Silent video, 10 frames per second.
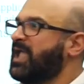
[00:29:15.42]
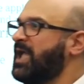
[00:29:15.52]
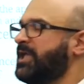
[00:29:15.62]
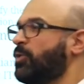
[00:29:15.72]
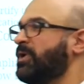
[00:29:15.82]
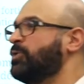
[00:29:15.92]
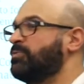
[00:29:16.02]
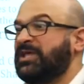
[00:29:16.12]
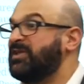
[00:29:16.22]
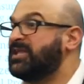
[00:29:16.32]
Eh, you know, when you
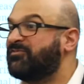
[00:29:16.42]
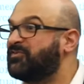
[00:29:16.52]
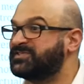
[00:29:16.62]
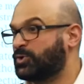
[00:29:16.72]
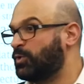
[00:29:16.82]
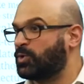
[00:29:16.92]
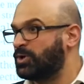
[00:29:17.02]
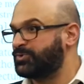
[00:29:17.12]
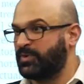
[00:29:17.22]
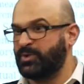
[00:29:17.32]
even in the physical
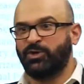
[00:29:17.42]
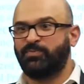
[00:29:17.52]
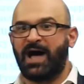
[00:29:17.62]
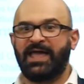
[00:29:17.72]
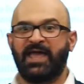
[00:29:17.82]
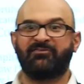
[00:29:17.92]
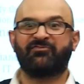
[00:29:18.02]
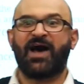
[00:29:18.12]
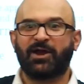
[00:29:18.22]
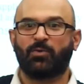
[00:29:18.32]
world, when you buy a
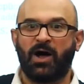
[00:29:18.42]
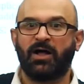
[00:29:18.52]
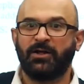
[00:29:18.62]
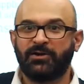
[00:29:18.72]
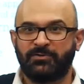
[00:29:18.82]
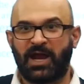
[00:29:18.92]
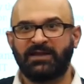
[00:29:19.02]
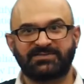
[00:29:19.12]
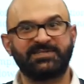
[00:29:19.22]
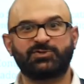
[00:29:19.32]
firewall,
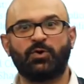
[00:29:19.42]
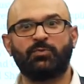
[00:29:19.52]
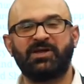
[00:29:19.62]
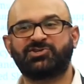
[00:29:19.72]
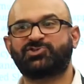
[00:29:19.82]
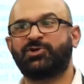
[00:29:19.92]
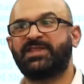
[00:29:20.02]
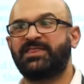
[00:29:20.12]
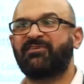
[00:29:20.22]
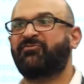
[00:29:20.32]
right? Cisco makes sure
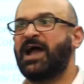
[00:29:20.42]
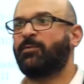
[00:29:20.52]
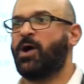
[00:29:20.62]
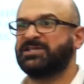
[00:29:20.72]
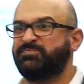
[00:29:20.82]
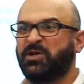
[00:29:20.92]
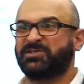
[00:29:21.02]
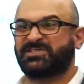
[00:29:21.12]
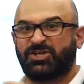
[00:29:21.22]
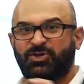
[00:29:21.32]
that that firewall is
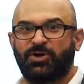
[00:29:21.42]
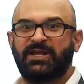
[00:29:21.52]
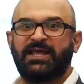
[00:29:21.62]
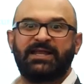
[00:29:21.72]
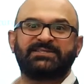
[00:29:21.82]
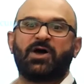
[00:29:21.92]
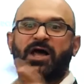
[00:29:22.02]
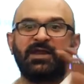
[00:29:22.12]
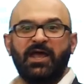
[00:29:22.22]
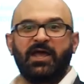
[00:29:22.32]
built securely and it's
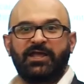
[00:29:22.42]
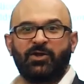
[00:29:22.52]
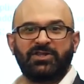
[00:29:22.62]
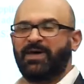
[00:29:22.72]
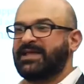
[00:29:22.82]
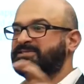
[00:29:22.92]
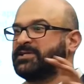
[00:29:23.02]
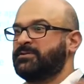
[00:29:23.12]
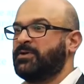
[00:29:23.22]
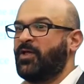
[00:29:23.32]
got you know the best
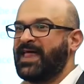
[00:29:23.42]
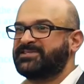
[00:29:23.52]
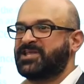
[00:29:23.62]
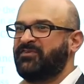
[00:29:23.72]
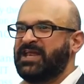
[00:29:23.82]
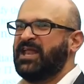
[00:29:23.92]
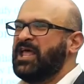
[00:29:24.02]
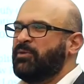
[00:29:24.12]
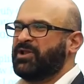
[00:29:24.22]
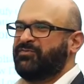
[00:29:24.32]
and all that stuff in it.
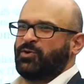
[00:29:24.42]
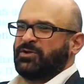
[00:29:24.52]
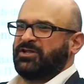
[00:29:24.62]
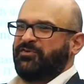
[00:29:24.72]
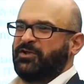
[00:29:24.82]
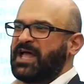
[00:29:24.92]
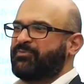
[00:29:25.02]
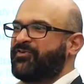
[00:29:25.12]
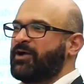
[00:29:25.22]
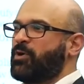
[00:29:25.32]
But if you don't configure
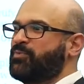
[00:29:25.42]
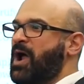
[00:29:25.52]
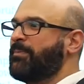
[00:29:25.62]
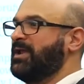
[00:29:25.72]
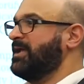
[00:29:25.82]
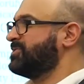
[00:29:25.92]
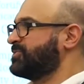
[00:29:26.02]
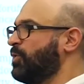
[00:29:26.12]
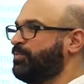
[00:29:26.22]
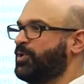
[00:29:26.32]
that firewall properly and
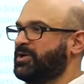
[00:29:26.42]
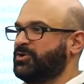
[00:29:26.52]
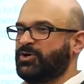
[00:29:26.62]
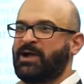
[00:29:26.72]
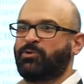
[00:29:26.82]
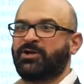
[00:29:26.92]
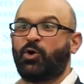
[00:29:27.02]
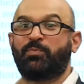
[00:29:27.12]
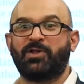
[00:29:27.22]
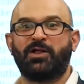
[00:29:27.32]
just go put it in your network and
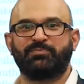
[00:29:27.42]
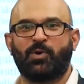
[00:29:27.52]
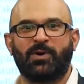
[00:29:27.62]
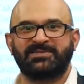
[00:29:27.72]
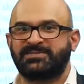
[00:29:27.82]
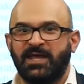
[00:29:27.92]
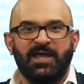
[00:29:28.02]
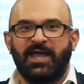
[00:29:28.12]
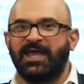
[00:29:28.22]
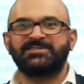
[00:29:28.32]
open all the ports,
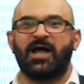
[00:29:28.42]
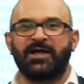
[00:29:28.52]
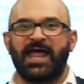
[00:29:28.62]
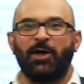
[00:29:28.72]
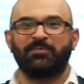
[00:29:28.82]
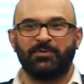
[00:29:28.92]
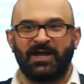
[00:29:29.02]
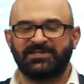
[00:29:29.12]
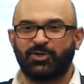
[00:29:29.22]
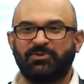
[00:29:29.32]
it's not going to help you,
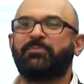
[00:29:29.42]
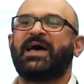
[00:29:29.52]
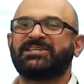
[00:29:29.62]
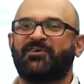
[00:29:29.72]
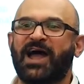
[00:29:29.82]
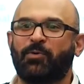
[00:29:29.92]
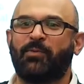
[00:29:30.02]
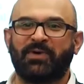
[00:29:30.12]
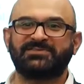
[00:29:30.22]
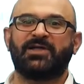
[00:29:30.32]
right? It could be the best
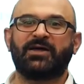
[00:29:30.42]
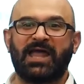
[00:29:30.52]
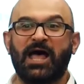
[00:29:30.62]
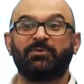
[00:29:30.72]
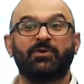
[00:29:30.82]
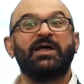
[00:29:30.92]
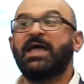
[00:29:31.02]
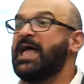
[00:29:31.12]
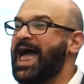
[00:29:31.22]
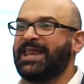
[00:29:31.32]
firewall, but it's not going to help you.
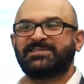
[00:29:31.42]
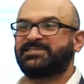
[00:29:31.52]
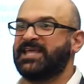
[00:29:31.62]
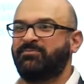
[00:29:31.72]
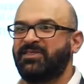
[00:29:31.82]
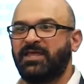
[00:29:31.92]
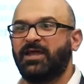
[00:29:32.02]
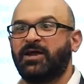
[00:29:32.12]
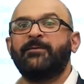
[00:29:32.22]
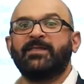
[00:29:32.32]
And it's the same thing
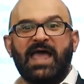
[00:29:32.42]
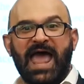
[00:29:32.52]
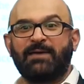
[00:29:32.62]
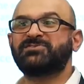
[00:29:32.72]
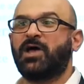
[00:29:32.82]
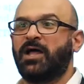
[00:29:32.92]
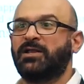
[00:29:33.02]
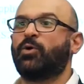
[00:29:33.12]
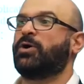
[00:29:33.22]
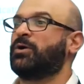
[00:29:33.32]
here.
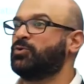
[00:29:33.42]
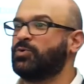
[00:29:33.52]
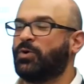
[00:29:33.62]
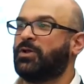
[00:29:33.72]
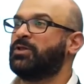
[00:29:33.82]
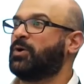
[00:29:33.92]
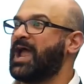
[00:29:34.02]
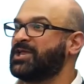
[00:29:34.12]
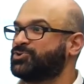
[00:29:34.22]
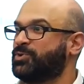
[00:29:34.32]
Amazon or Google or
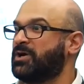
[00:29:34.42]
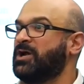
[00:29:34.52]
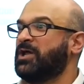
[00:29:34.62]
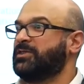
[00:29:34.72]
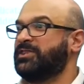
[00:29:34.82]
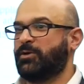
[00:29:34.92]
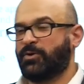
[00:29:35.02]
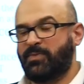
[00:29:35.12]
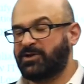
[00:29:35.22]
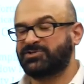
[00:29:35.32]
Azure
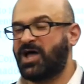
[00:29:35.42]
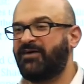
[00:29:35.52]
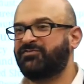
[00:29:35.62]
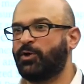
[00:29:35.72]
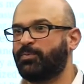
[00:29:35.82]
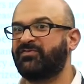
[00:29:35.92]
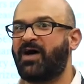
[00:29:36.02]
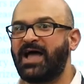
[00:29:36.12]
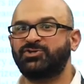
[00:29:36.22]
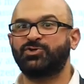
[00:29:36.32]
or Microsoft, they'll
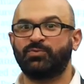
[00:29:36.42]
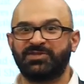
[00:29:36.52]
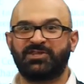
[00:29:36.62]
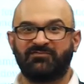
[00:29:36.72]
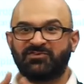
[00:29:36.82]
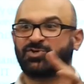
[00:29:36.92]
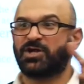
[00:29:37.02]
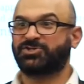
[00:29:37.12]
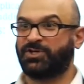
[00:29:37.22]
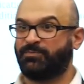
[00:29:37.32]
provide you with the
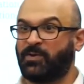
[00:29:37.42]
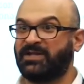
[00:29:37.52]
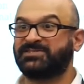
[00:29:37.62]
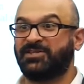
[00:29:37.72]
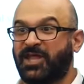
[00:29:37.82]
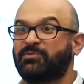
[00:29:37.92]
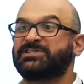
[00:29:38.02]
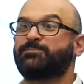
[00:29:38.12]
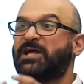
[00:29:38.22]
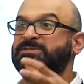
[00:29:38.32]
infrastructure components, and they're
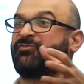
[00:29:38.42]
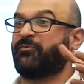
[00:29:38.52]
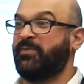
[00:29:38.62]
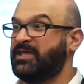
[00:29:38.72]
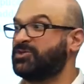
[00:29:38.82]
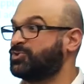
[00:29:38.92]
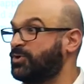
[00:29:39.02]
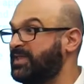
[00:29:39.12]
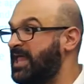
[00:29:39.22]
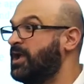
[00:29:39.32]
responsible for making
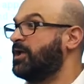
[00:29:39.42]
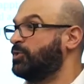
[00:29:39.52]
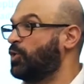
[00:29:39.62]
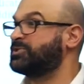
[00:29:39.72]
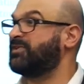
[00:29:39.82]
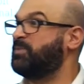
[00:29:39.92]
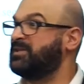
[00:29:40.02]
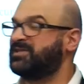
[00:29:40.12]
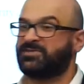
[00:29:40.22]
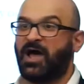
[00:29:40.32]
sure that those have
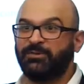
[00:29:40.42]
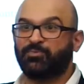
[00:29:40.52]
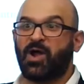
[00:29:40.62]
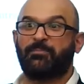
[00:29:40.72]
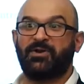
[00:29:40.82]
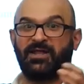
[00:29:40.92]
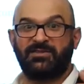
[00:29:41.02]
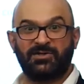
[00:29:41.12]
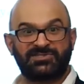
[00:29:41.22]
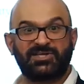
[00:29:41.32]
been designed properly
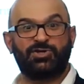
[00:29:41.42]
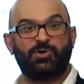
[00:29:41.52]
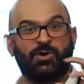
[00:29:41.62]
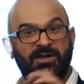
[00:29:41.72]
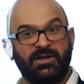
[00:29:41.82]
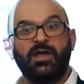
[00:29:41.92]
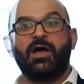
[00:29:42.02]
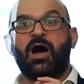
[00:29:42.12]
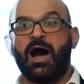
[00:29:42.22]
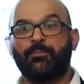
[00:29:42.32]
and they're secure and
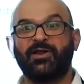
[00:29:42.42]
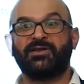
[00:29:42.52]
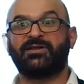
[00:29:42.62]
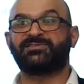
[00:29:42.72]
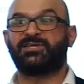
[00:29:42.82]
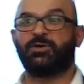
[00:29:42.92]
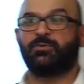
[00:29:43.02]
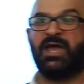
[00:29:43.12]
operated in a secure